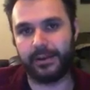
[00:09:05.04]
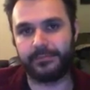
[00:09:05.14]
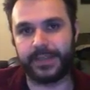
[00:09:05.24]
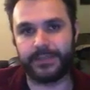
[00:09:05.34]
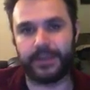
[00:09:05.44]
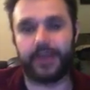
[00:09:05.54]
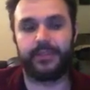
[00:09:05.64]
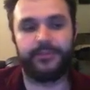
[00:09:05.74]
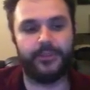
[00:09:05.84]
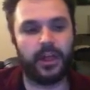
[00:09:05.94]
deep
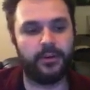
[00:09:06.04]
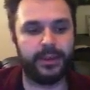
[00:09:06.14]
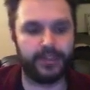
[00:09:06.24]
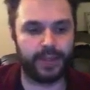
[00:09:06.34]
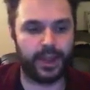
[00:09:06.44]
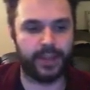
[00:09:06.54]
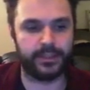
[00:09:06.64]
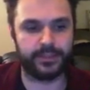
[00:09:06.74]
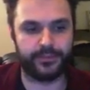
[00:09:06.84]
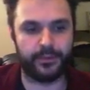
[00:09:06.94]
strike the following
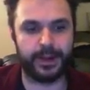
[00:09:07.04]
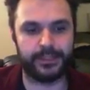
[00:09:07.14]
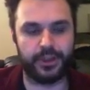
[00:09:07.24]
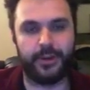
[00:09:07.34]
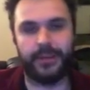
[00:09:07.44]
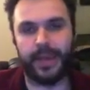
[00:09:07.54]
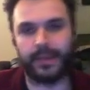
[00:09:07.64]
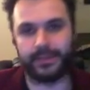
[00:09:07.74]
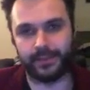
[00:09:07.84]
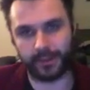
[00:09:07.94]
turns for my
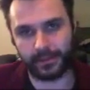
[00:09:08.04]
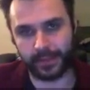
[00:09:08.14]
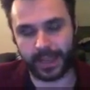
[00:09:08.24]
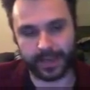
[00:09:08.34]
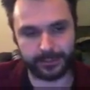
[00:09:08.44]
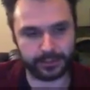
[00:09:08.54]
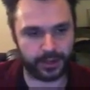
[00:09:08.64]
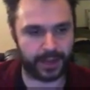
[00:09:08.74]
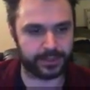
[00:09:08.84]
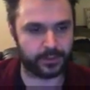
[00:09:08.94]
Terminators when they deep
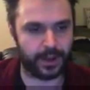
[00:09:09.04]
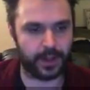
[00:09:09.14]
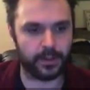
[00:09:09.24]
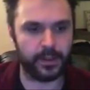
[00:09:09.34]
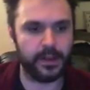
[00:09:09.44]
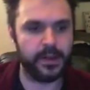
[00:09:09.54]
strike as well.